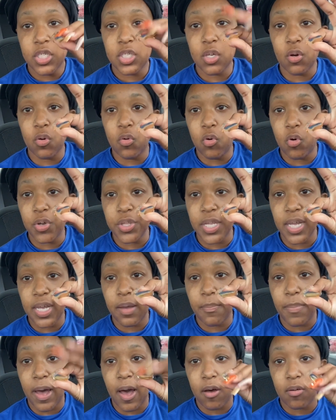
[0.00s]
So the cool thing
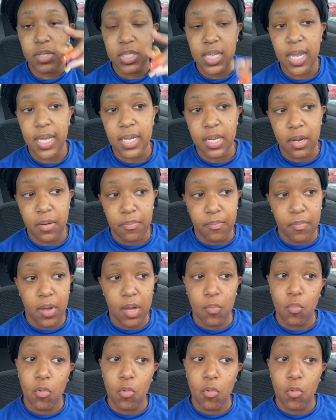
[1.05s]
about taking them,